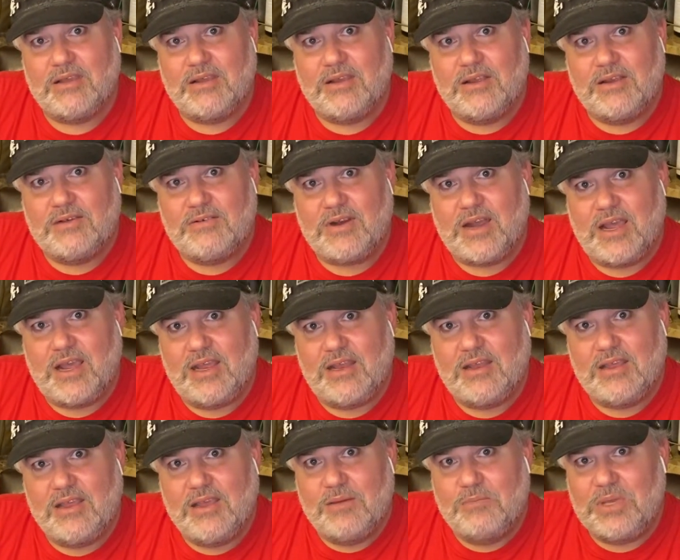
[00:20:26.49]
right?
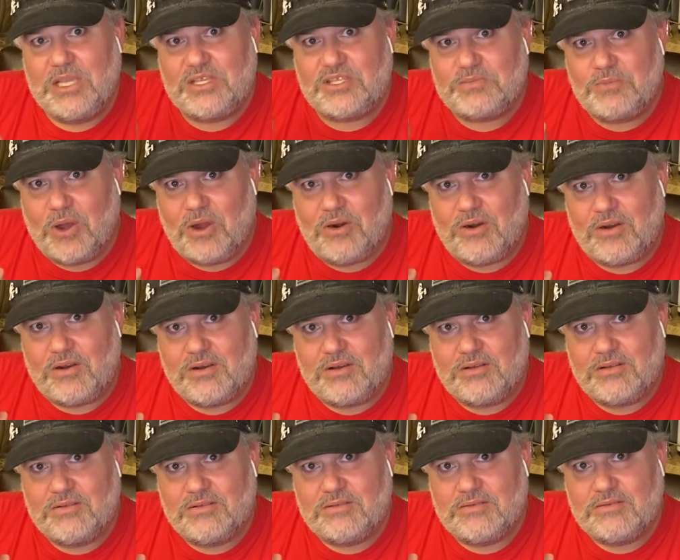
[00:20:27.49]
Be smart,
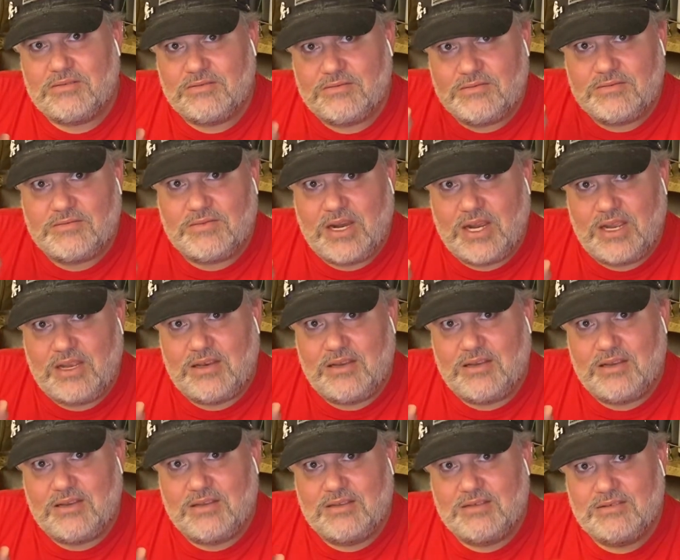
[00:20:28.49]
right?
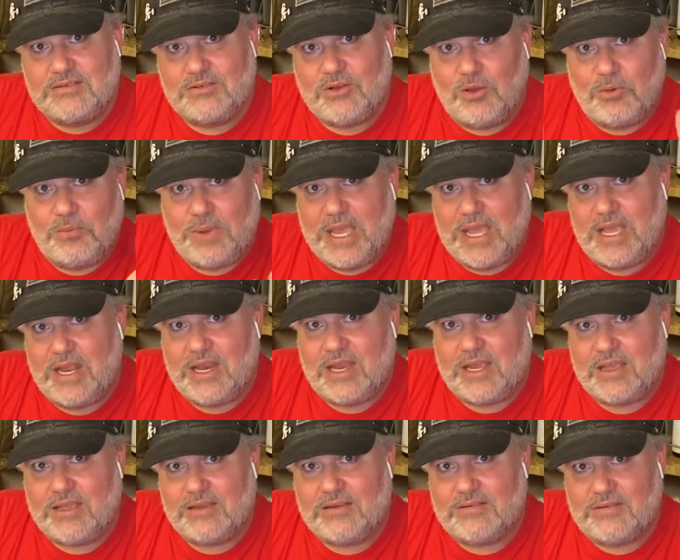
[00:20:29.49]
Don't panic,
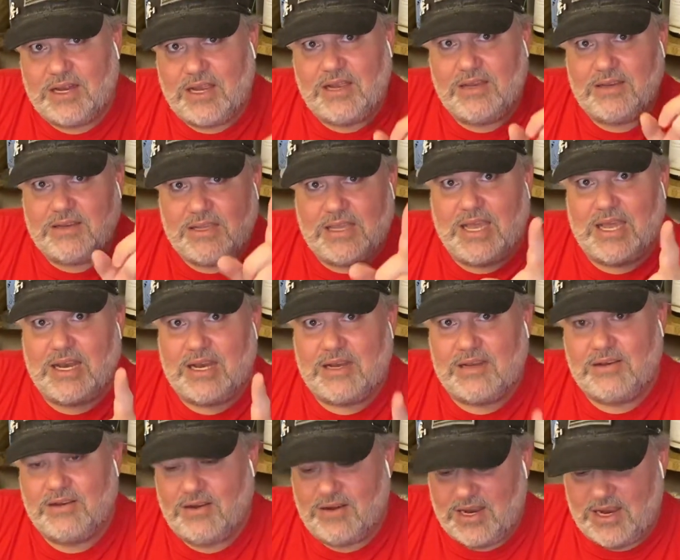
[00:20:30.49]
right? Got it.
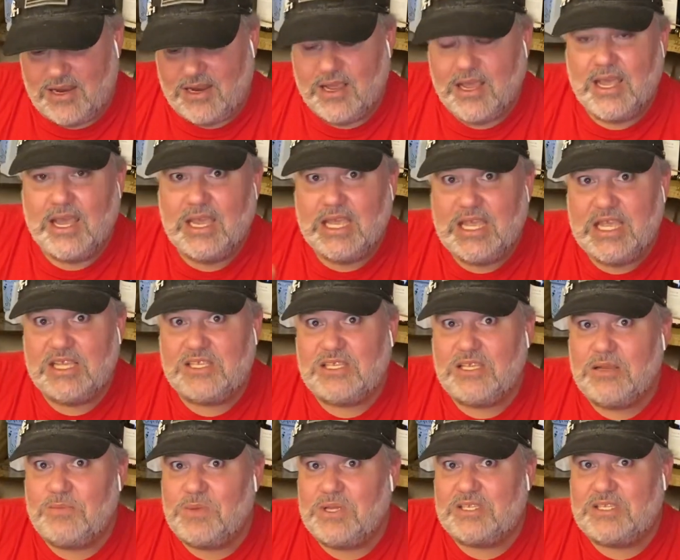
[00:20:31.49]
All right. Easy
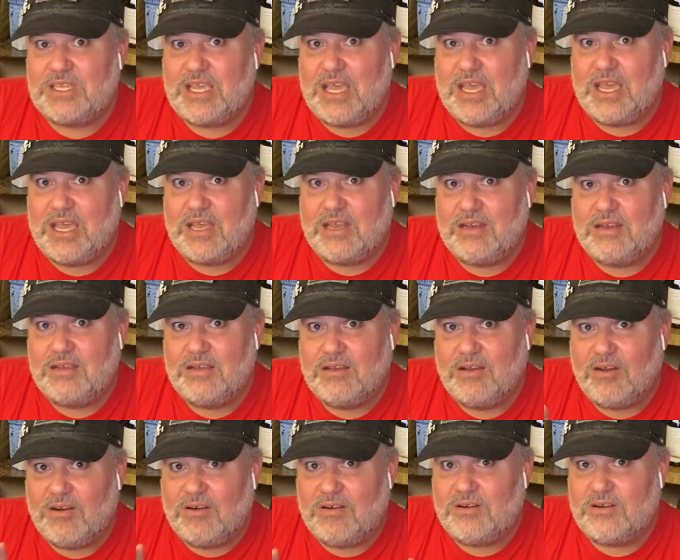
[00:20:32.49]
to be said,
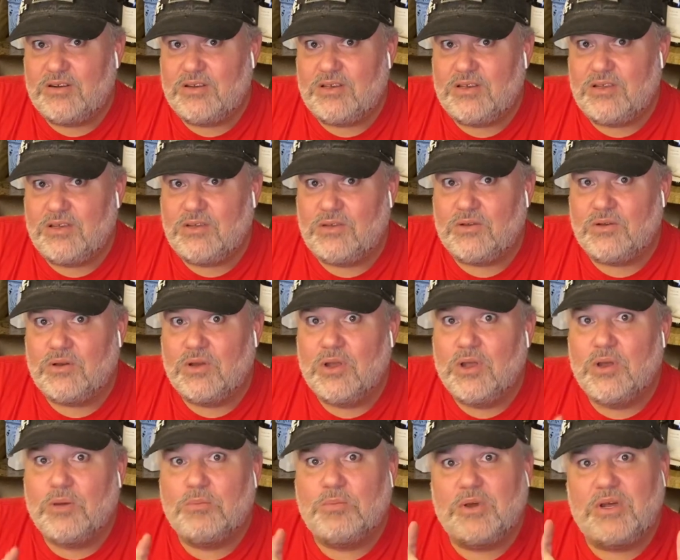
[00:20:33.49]
harder to do.
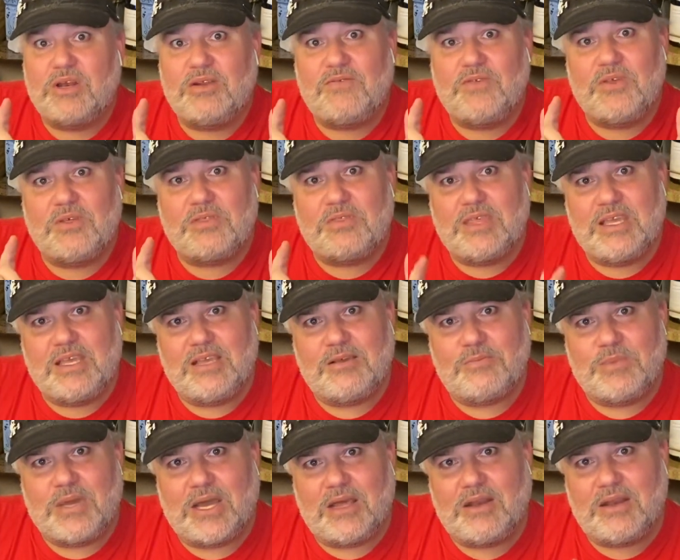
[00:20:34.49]
But if you think
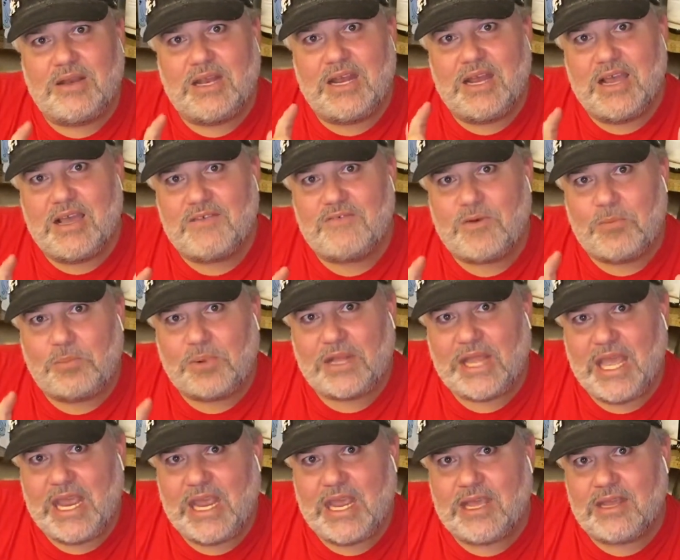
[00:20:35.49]
about it and have a
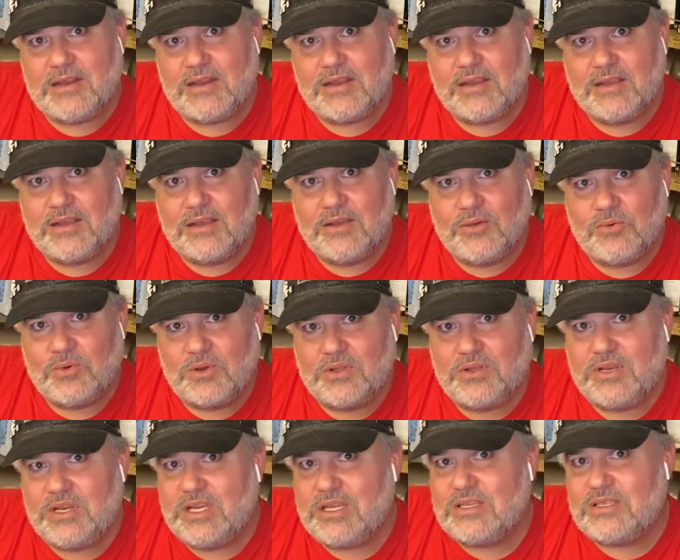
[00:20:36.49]
plan, well,
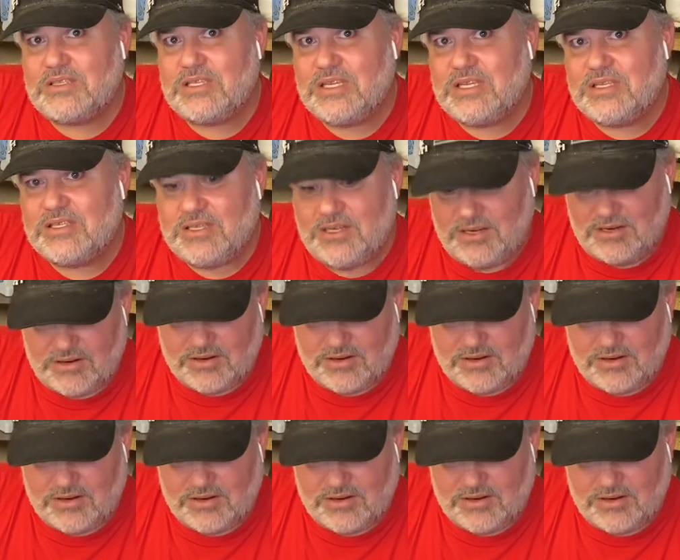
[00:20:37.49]
it is easier,